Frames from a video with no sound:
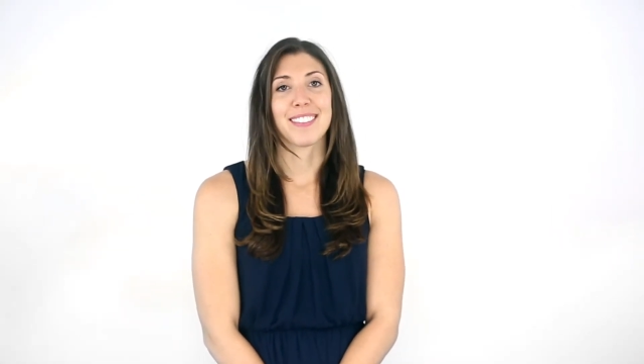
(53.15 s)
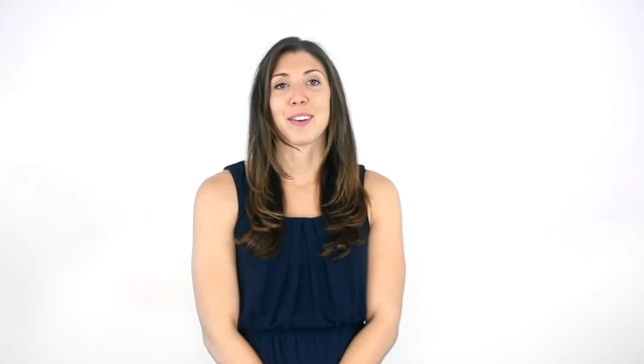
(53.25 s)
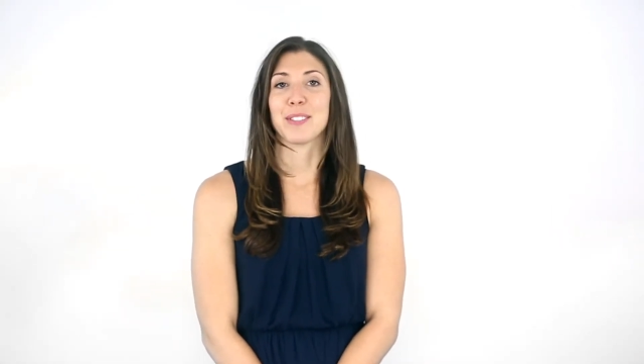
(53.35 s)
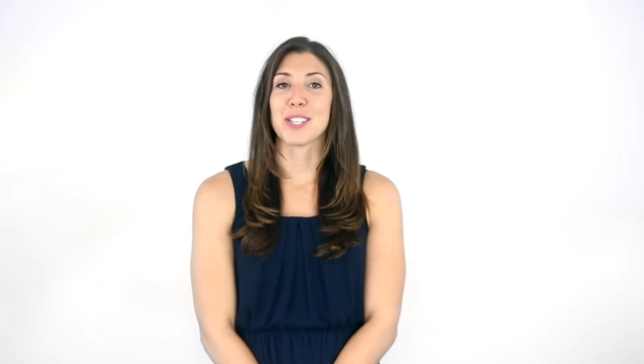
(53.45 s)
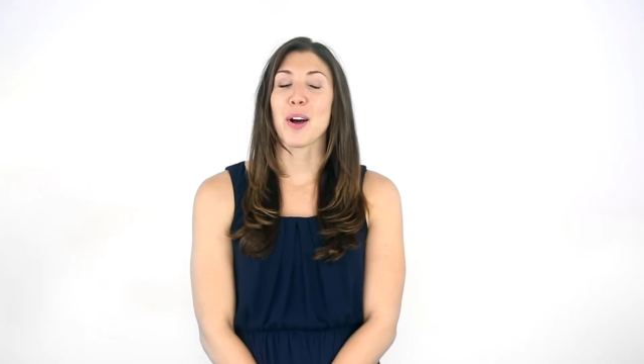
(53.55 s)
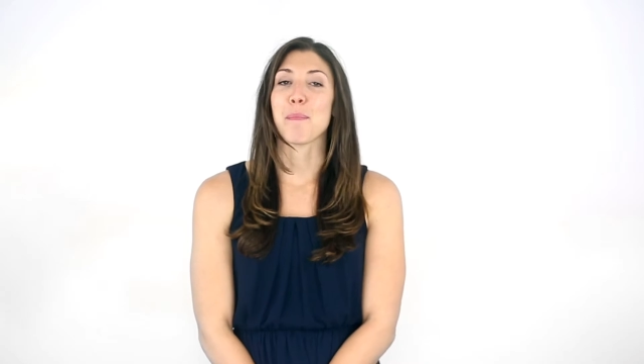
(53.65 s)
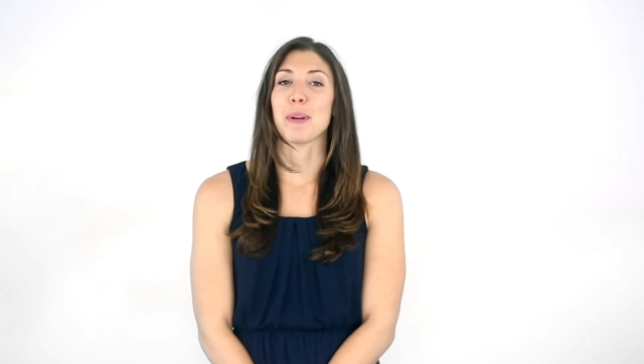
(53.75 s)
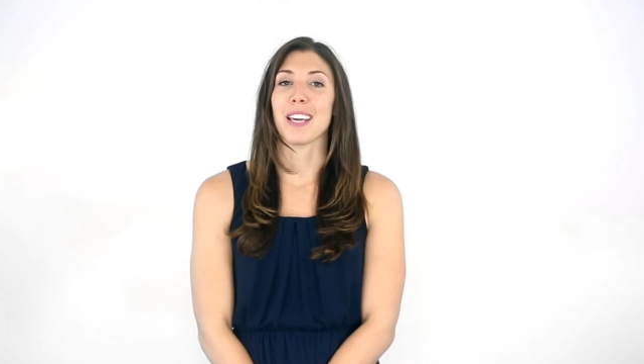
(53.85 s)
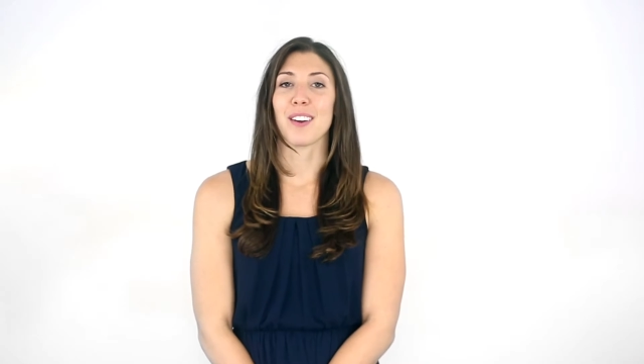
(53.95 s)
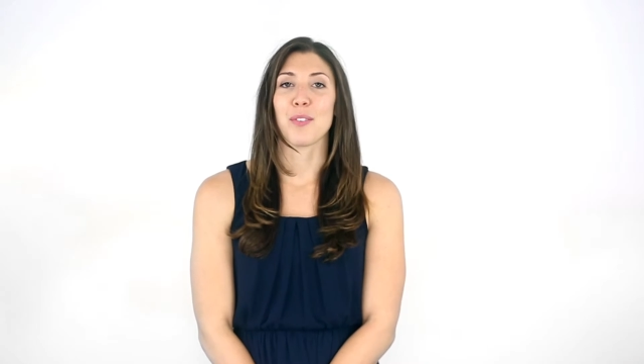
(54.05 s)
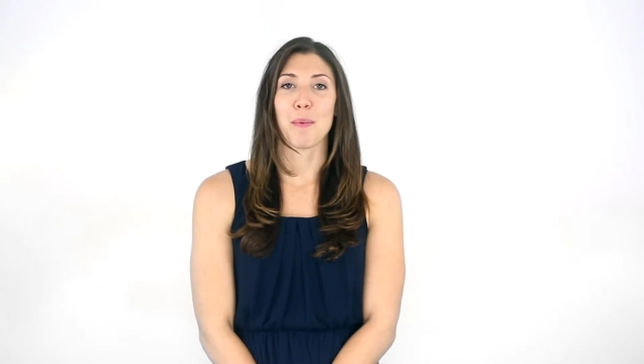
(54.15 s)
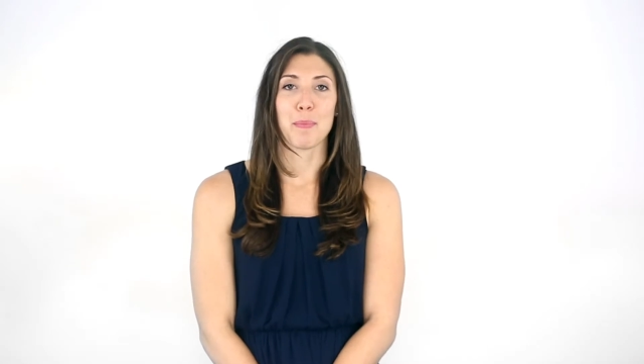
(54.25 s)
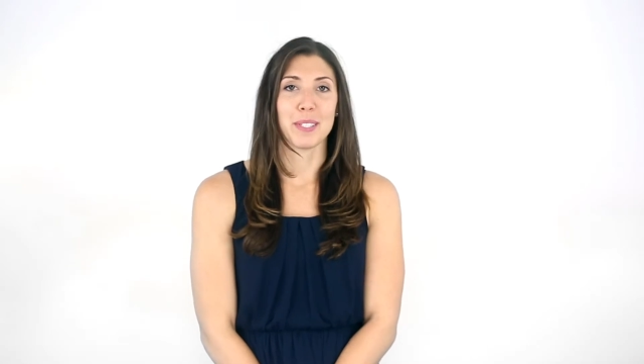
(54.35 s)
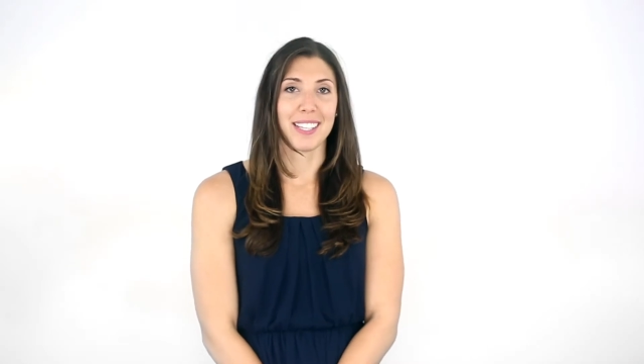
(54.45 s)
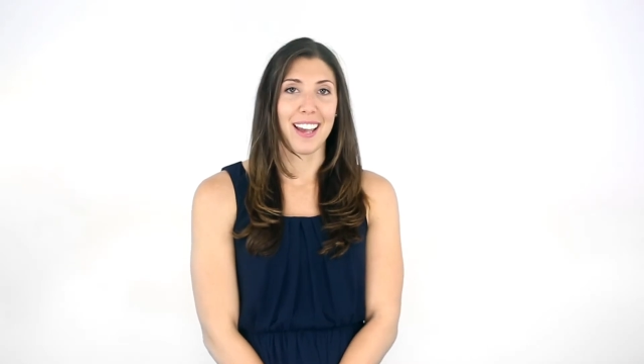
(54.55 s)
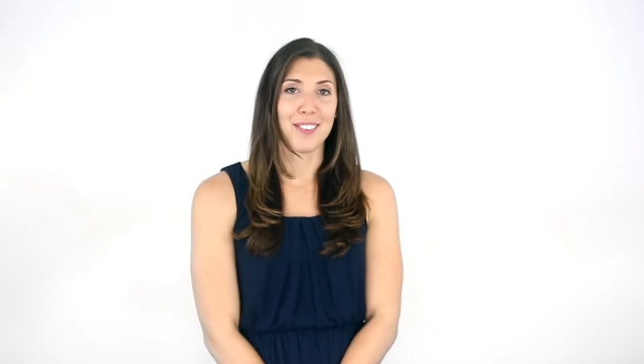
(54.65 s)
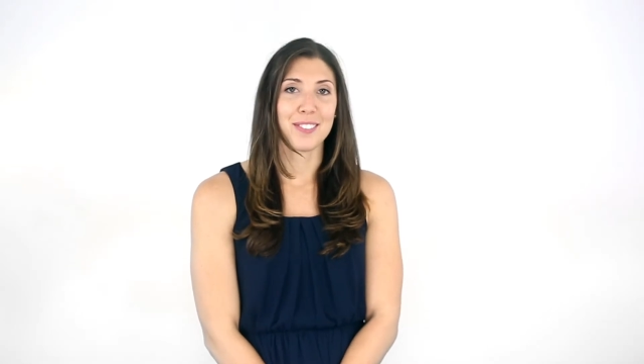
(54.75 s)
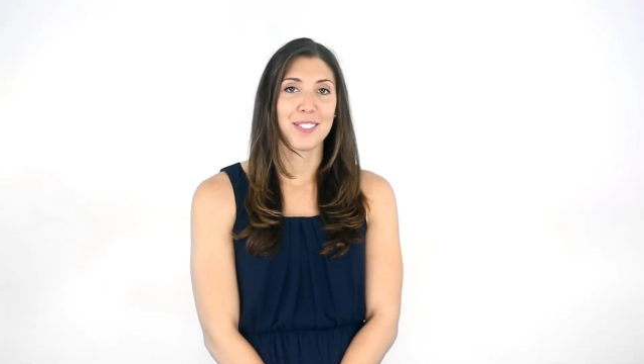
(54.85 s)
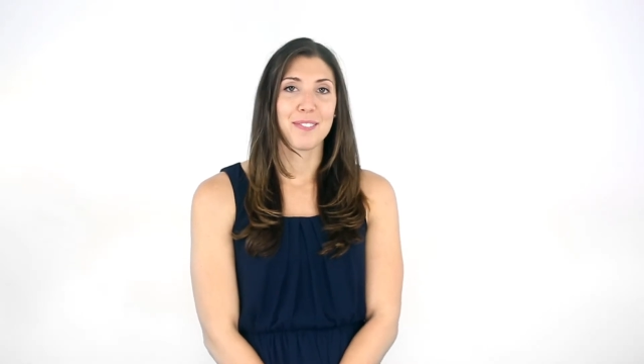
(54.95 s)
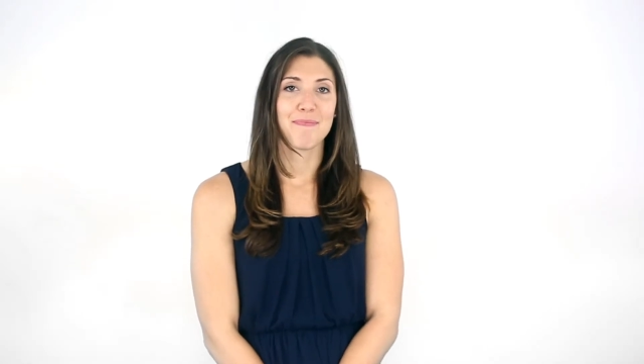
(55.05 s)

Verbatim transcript: there was an opening in corporate sales.